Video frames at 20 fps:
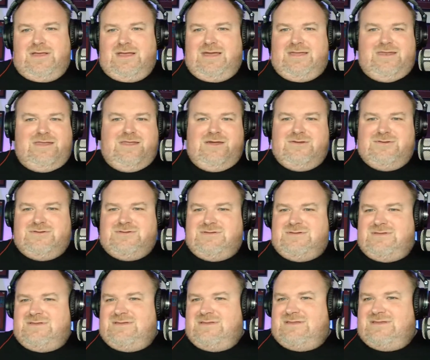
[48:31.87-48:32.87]
and I
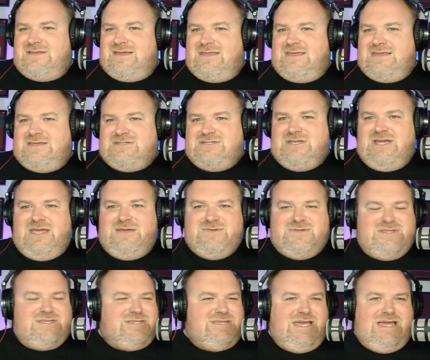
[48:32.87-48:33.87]
think it's
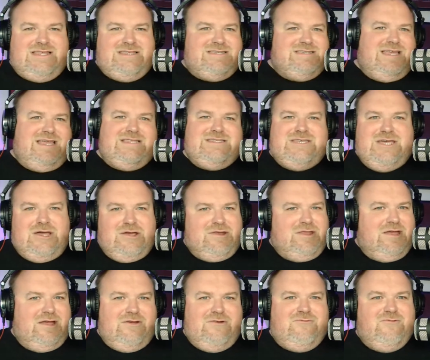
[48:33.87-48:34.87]
James in the chat, does
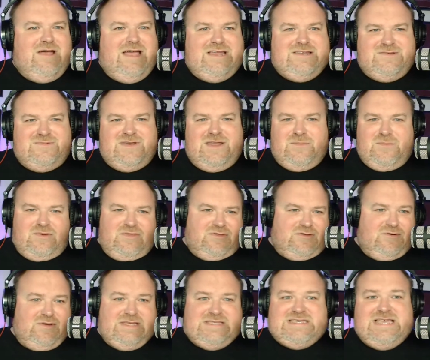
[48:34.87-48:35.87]
Antonio random number
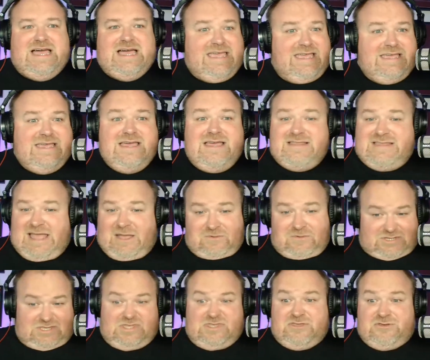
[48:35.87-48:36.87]
3 to 8? That
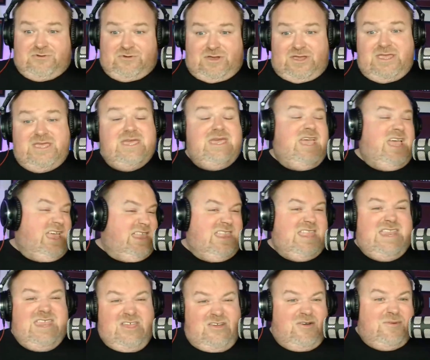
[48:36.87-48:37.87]
was a 3, and
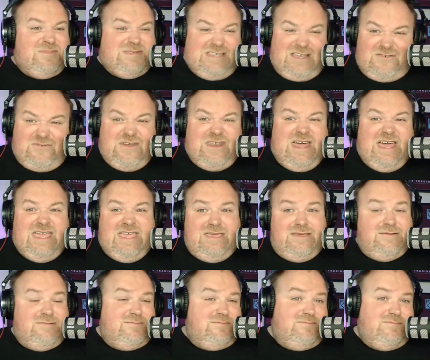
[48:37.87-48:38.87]
then he got himself an 8.
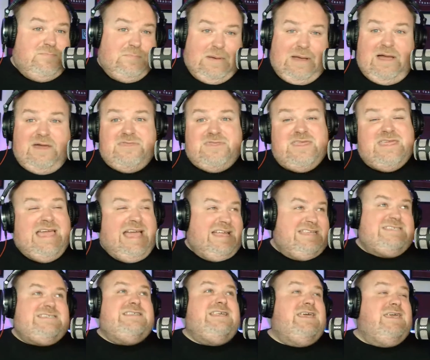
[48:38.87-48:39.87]
But I think,
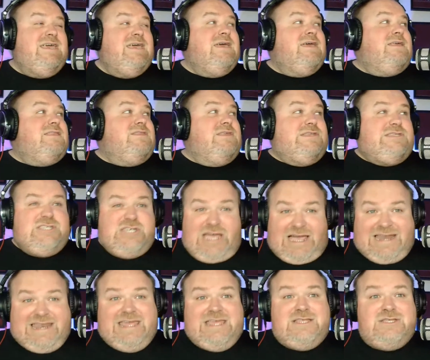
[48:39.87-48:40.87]
actually, the
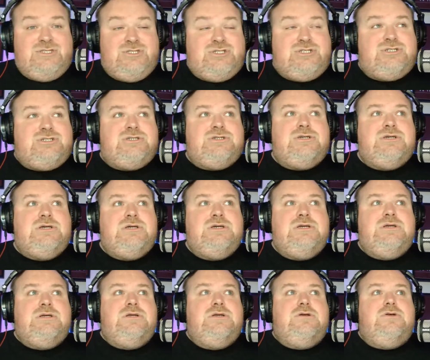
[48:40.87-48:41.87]
challenge
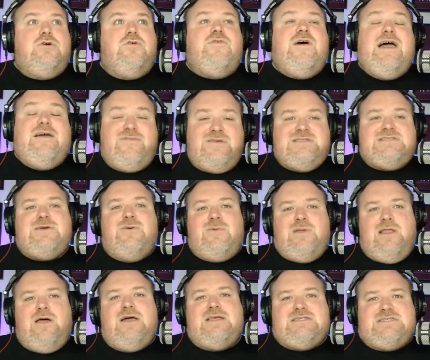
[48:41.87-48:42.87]
of having
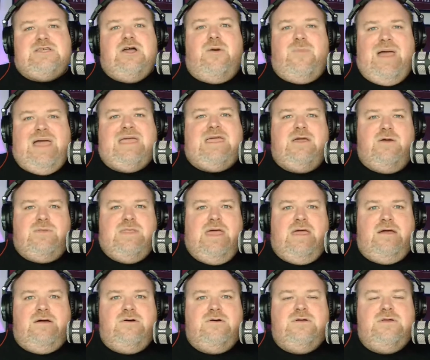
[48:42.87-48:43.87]
someone like Skomaker
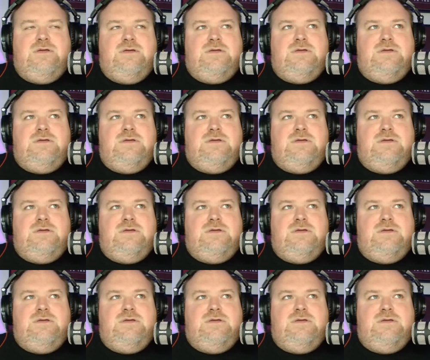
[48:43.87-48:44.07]
now